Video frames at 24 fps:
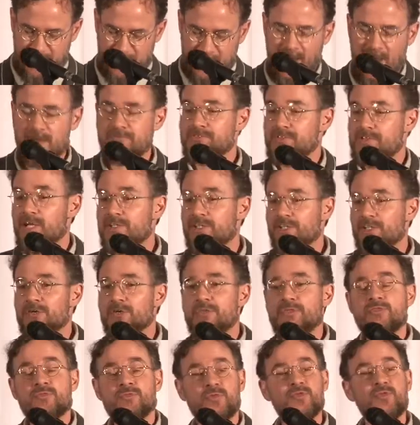I've tried to go
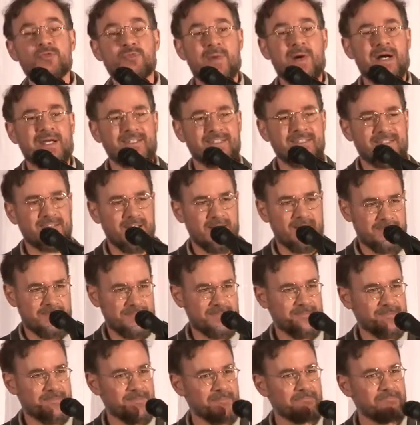through my
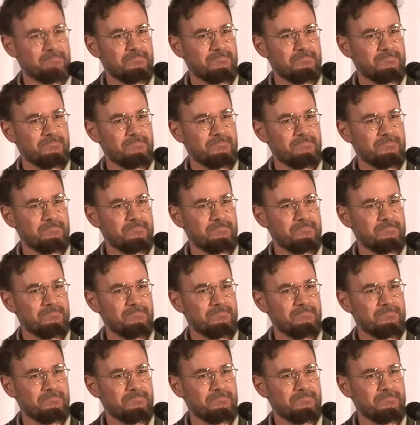stuff